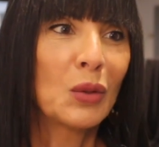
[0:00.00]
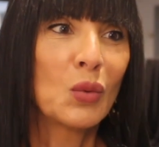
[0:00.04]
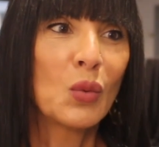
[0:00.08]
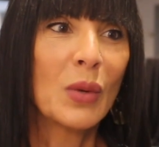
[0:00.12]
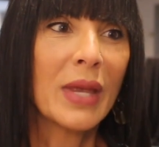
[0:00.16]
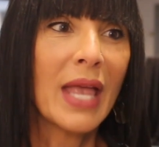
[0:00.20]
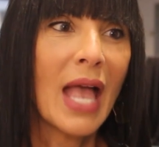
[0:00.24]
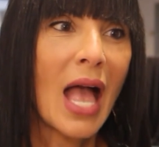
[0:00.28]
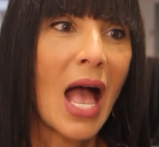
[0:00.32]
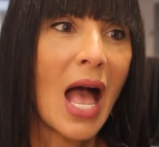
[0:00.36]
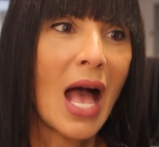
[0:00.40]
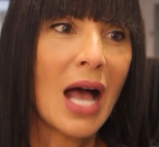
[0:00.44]

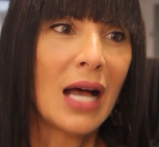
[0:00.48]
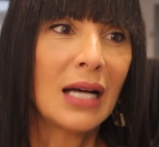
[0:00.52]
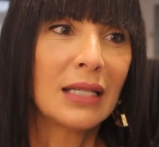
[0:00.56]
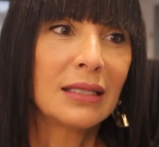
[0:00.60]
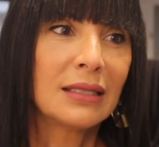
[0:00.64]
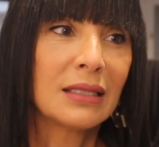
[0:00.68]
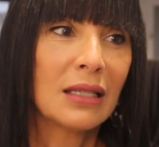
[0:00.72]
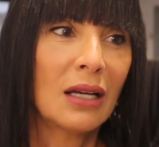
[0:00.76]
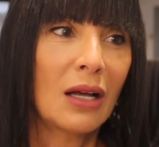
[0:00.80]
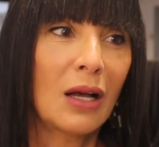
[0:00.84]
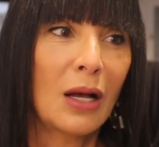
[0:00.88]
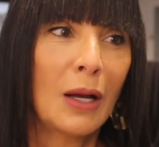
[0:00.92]
We
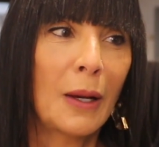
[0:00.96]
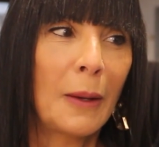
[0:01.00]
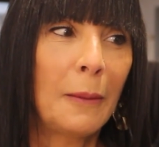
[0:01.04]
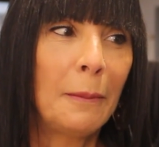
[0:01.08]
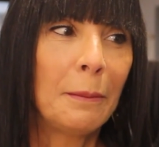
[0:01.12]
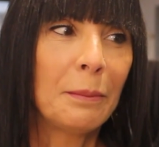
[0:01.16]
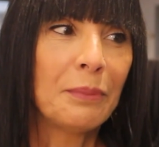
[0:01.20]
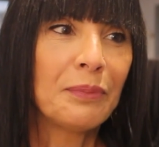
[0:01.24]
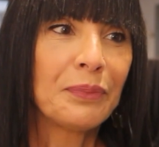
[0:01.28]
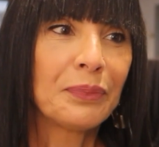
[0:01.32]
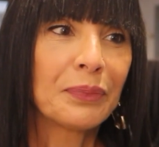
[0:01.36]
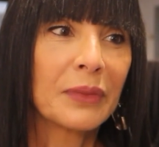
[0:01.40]
had
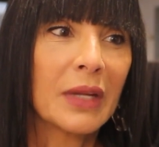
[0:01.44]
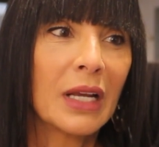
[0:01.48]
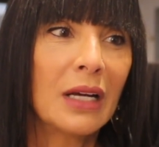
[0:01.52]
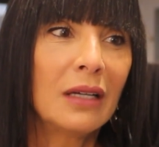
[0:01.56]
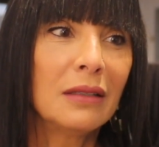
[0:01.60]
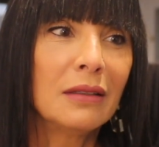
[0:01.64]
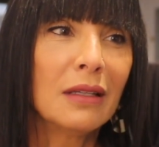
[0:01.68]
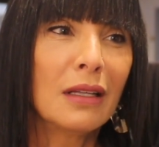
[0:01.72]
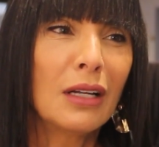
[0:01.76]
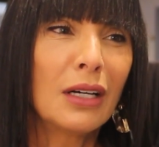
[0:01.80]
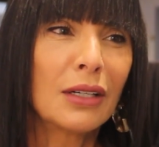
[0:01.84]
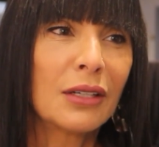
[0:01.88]

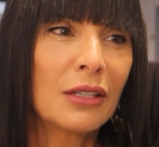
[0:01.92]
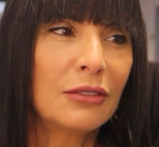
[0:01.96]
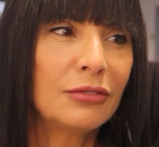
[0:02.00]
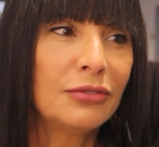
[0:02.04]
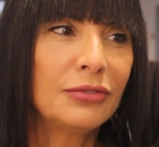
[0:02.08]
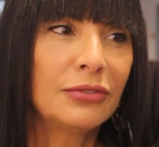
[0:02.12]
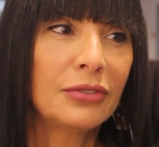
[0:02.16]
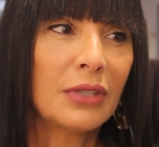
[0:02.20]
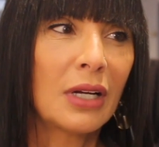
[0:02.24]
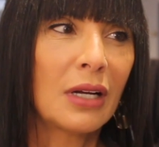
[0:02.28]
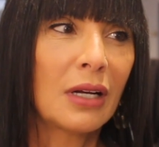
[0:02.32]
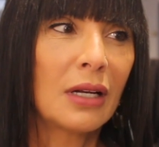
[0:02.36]
a lot of
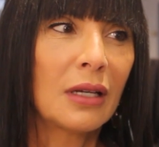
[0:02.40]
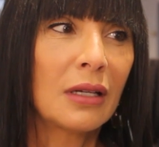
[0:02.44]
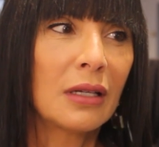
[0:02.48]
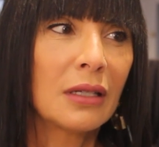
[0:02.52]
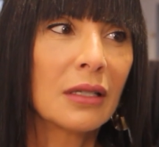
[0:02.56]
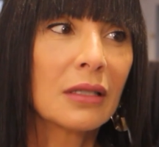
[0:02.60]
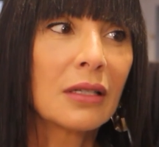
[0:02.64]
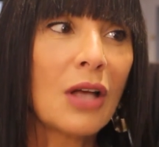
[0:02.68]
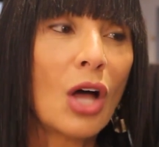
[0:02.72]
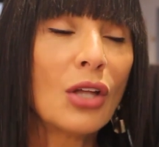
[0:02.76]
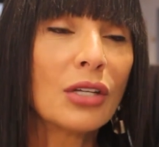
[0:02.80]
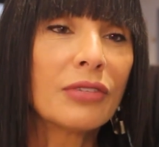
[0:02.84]

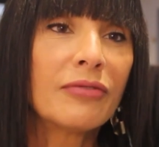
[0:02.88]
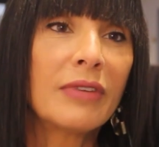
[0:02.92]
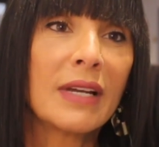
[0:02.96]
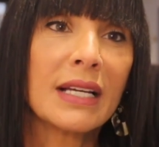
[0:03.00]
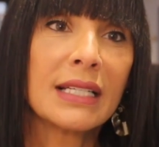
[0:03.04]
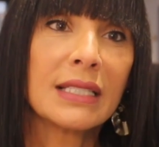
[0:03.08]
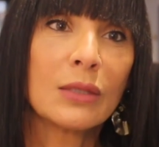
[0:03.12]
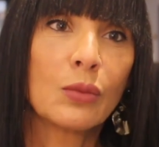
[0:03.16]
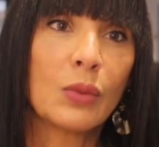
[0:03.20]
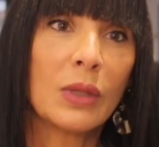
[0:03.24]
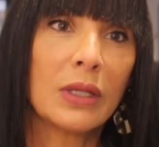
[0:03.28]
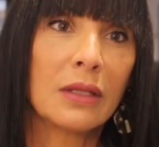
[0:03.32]

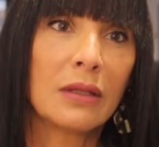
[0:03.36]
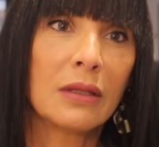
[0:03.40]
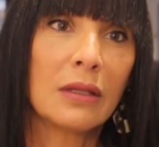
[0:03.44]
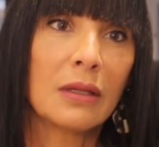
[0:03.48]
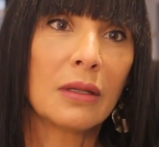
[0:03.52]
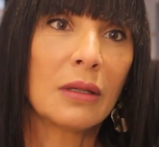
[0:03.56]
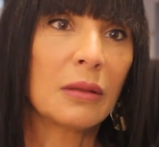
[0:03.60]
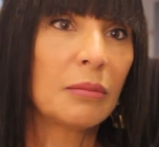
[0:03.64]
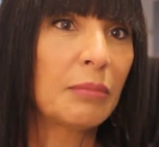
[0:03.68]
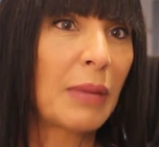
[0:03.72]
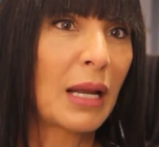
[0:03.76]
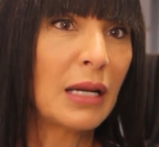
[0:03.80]
conflicts with
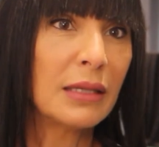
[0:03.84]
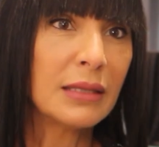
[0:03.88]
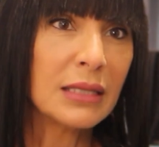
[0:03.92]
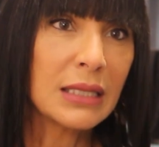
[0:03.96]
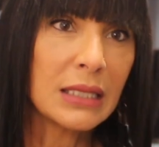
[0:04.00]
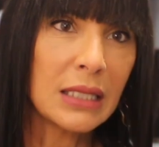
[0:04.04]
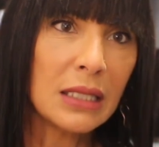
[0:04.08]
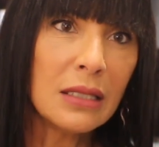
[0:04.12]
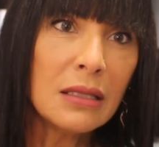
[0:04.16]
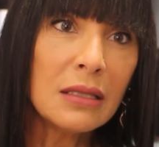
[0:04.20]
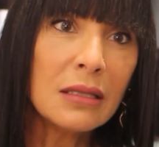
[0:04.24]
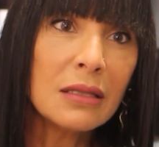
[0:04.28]
the
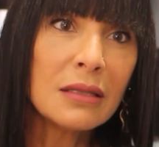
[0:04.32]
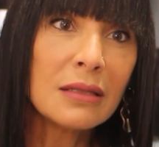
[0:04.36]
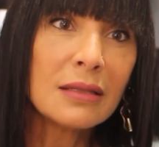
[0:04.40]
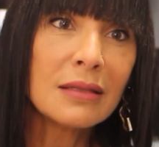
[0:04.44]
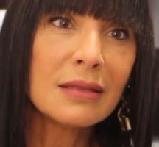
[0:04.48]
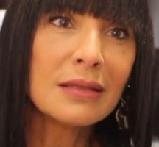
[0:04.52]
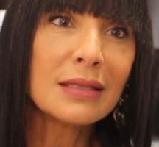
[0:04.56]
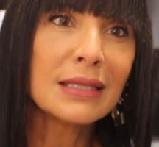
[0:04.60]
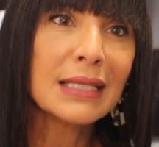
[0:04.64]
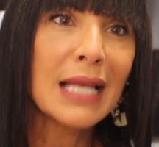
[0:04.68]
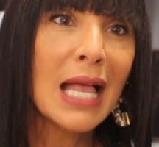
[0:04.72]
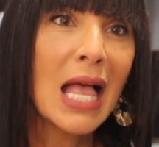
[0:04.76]

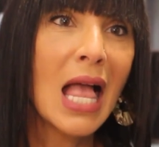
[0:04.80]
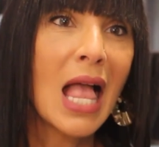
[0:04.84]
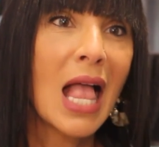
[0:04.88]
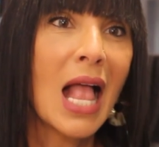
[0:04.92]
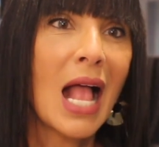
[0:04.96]
Palestinians,